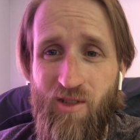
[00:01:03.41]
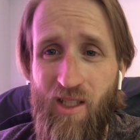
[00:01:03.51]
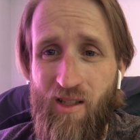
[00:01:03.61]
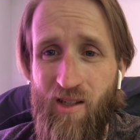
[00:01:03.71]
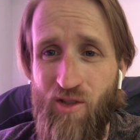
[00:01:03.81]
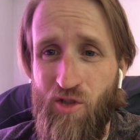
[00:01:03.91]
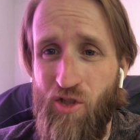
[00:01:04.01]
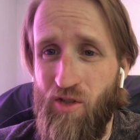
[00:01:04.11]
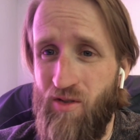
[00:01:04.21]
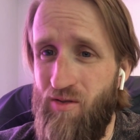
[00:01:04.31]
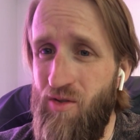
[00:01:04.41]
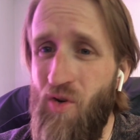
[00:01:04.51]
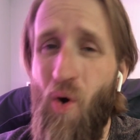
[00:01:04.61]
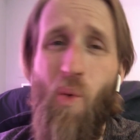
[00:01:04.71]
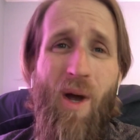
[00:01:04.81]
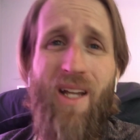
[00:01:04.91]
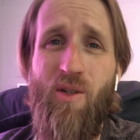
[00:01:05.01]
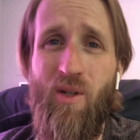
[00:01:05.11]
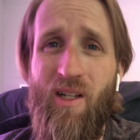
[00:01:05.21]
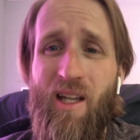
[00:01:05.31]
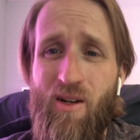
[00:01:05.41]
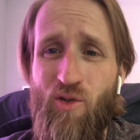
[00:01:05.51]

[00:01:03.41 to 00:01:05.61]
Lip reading: Like, there's just no way you can